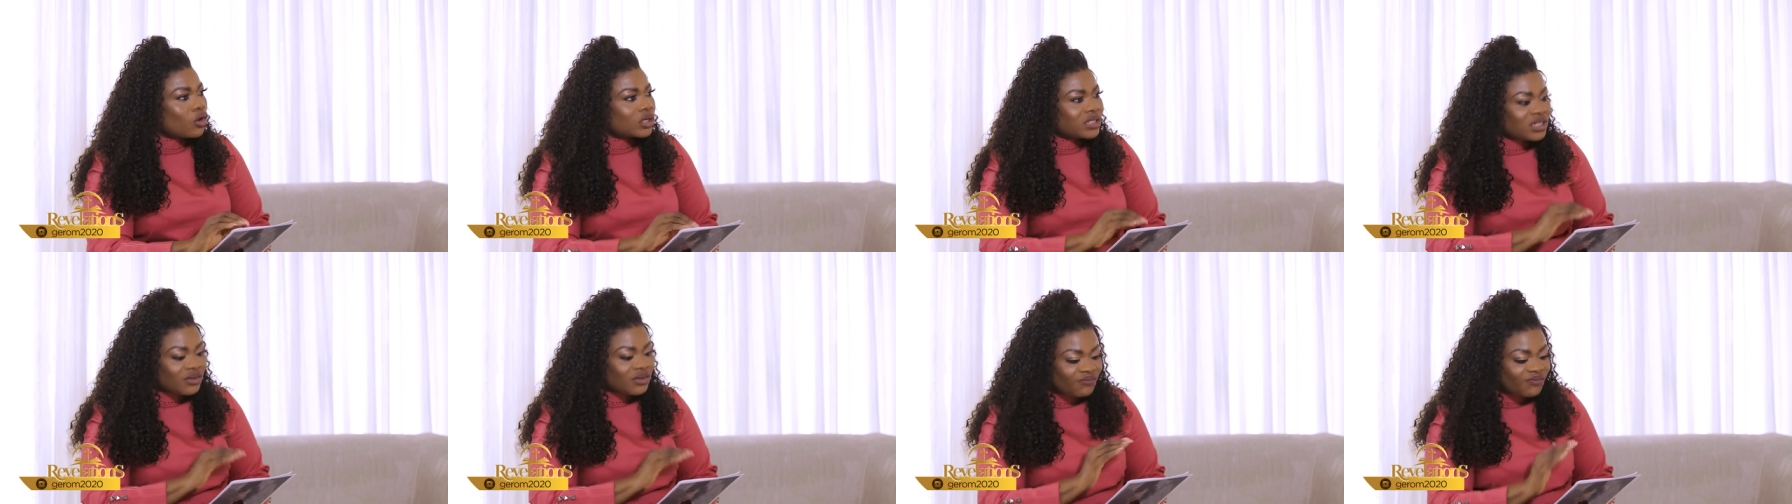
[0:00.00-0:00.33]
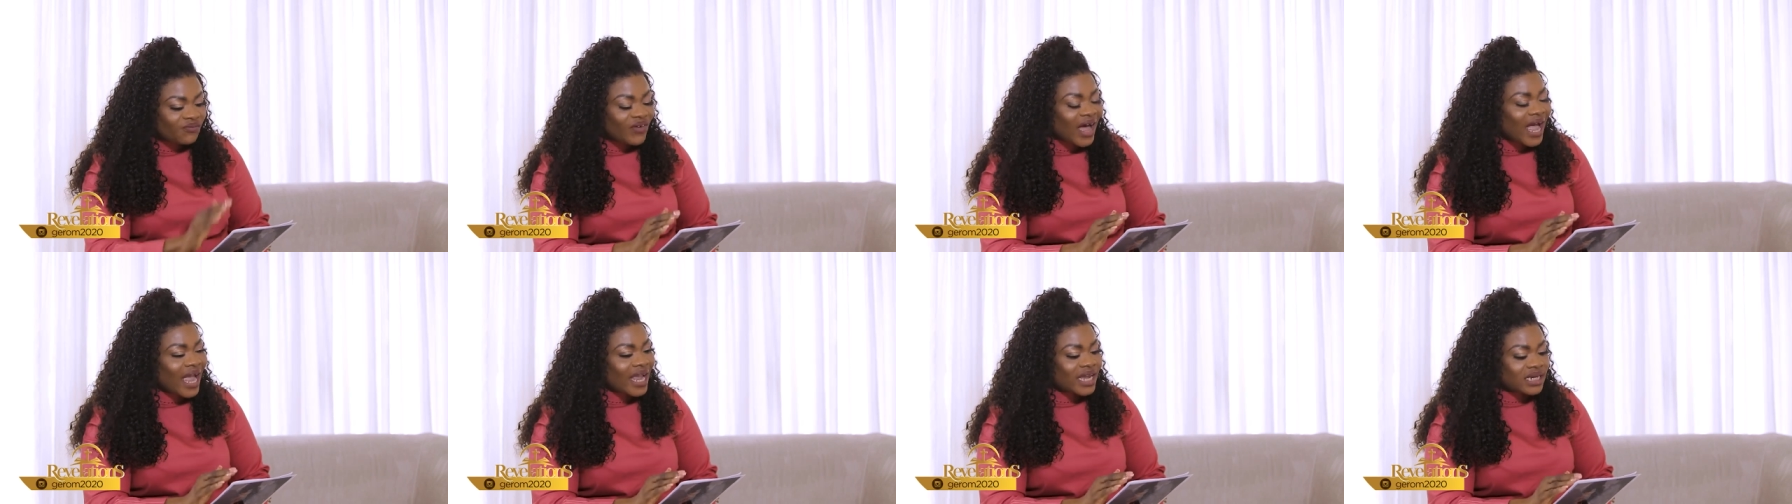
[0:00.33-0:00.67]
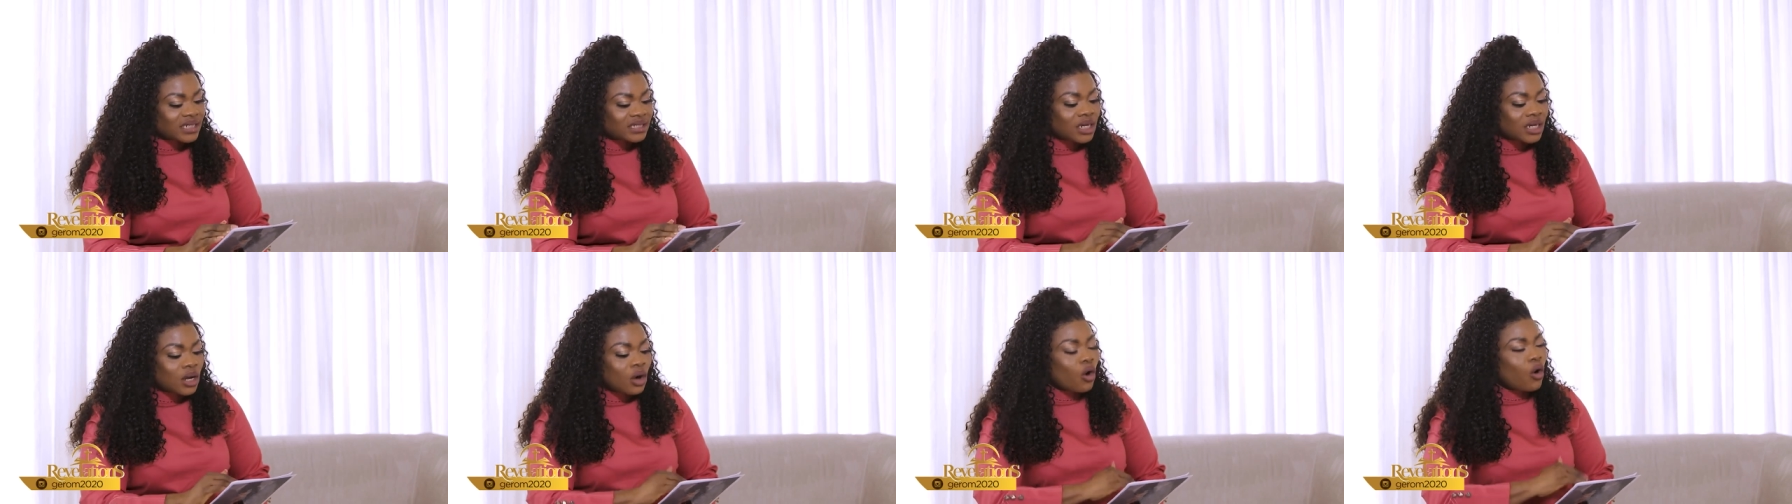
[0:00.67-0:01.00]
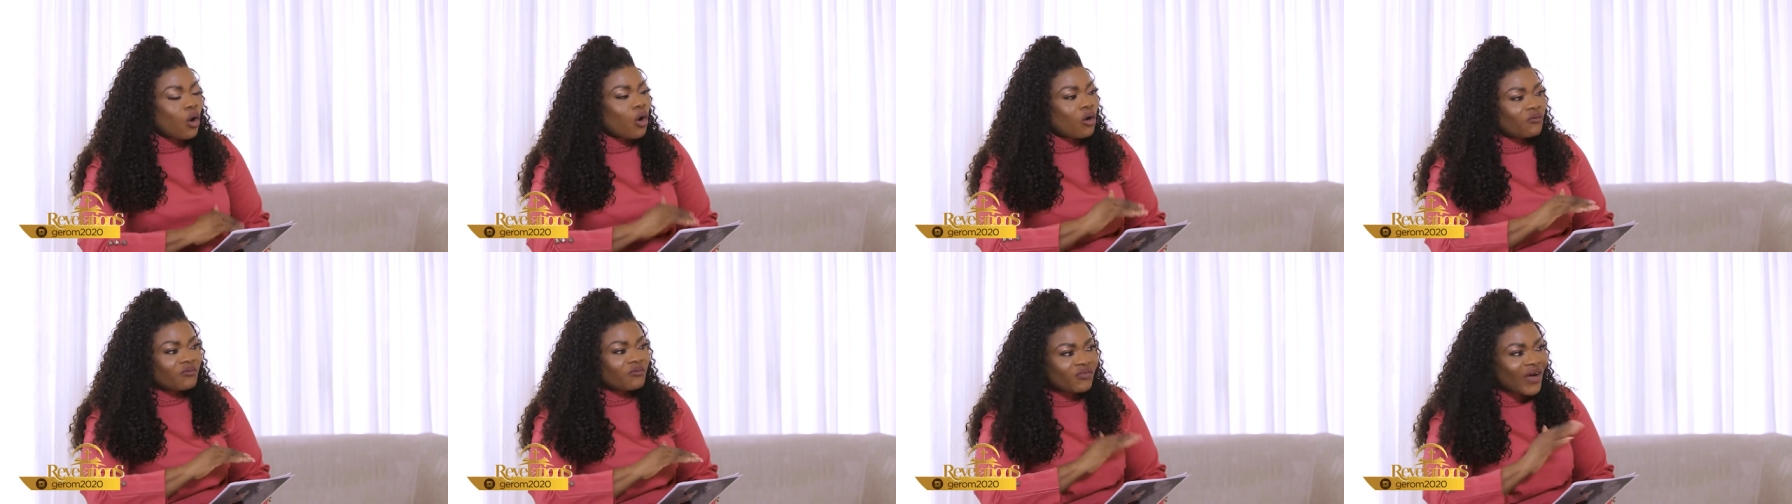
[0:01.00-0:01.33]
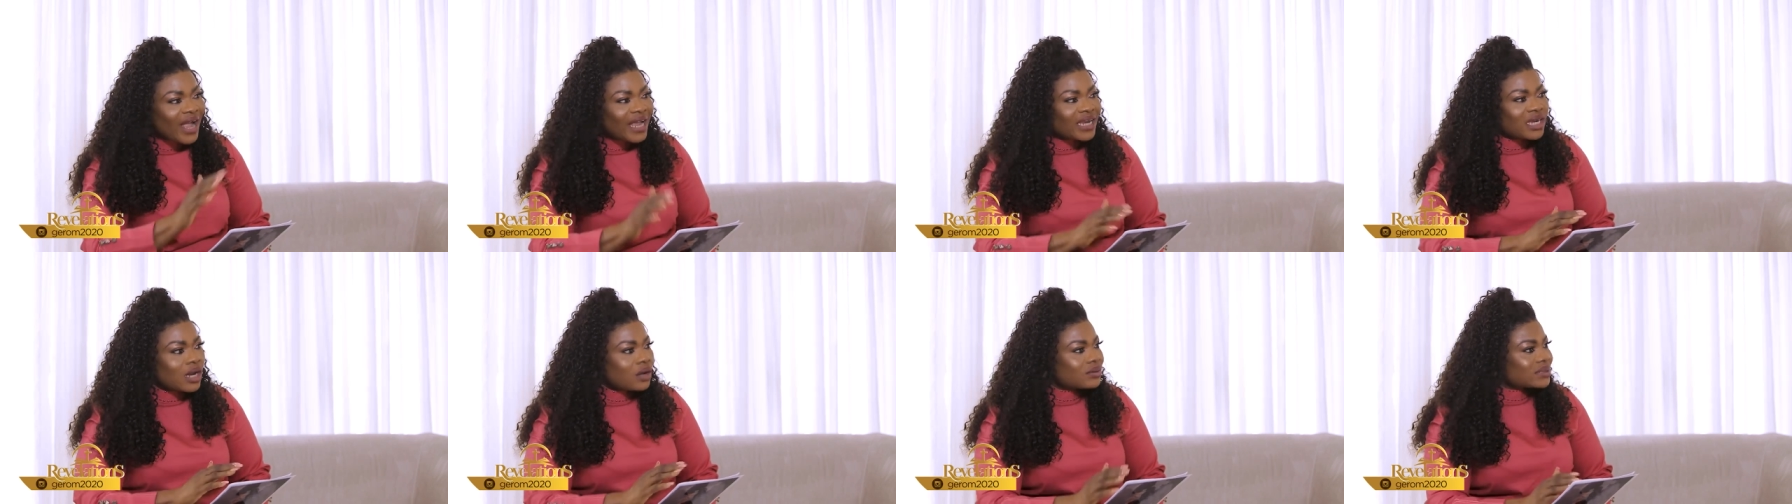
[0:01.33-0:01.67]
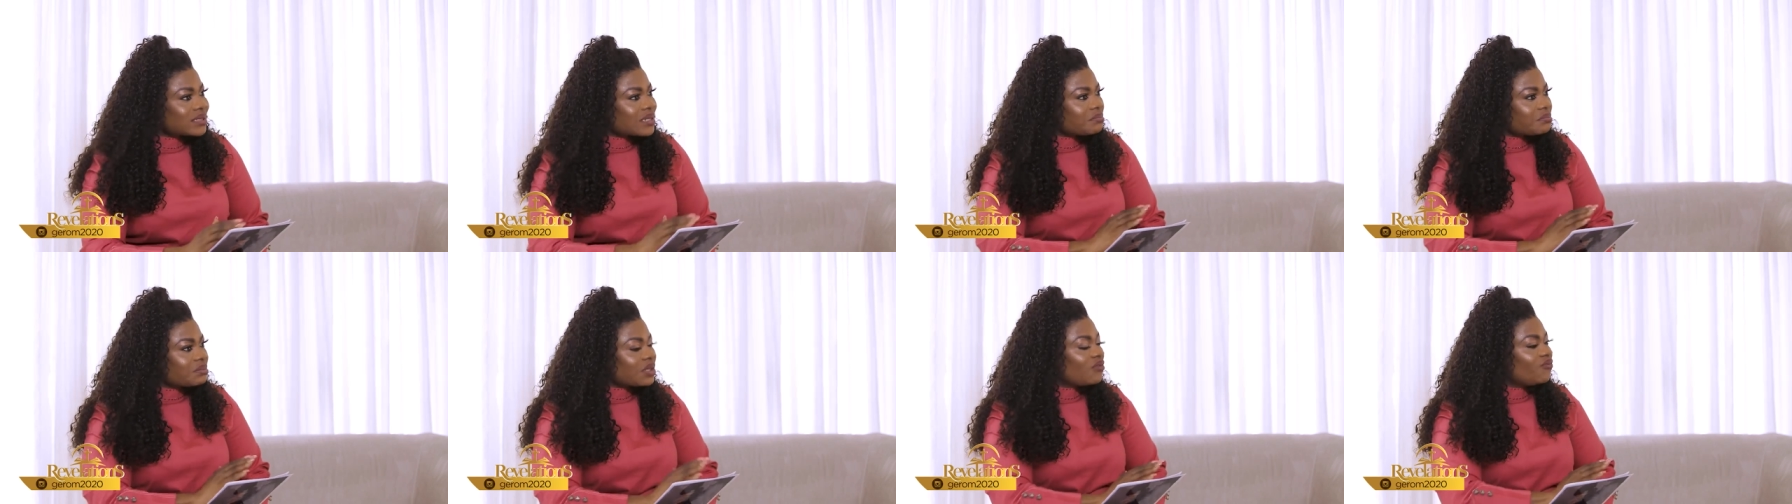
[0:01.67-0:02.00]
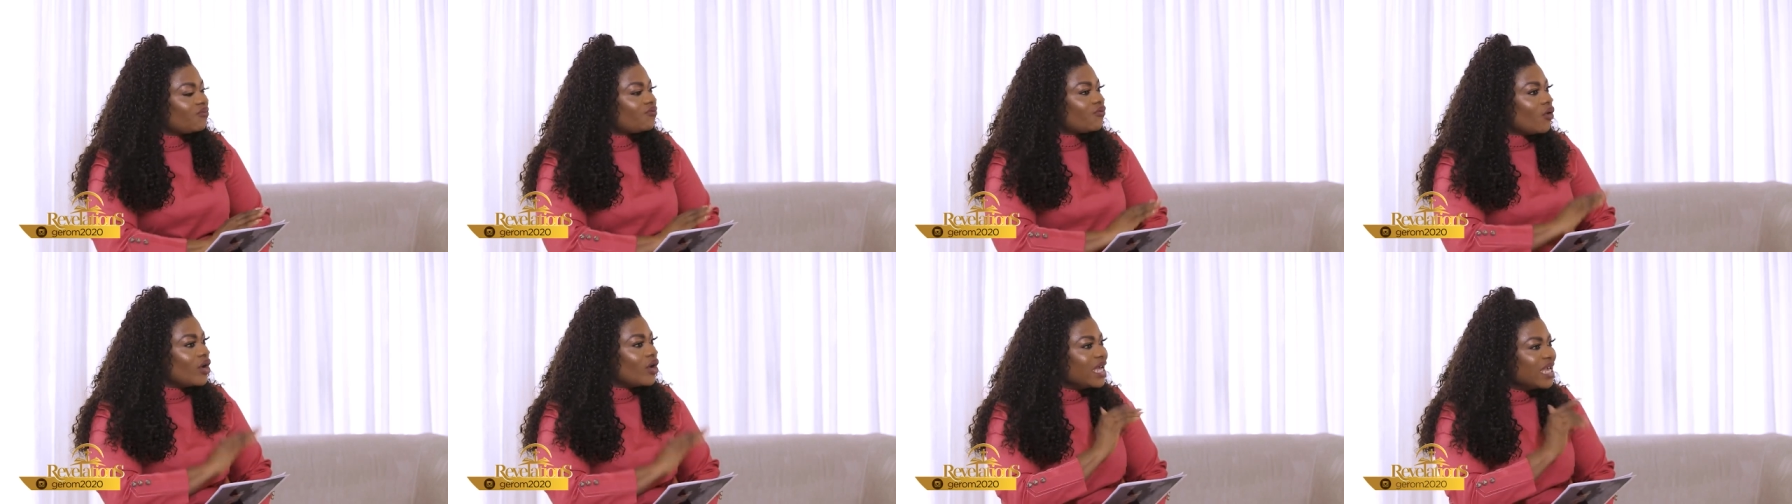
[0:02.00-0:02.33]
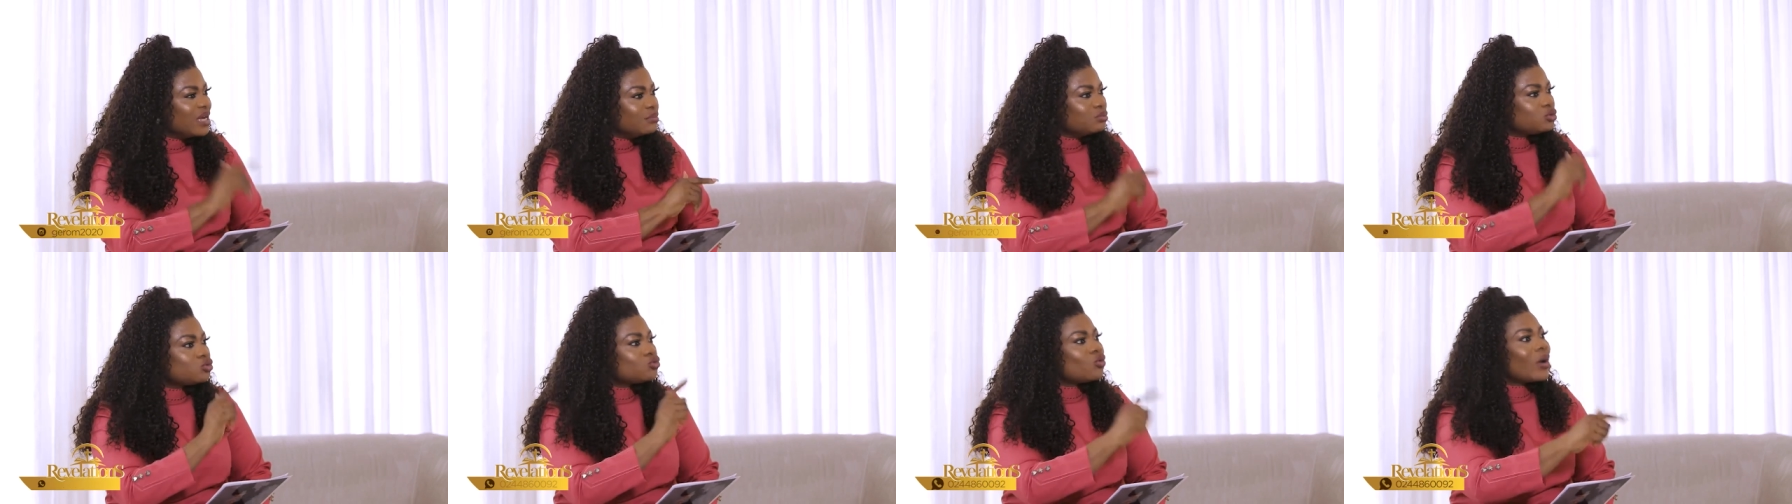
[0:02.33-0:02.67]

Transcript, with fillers: define or find out something for him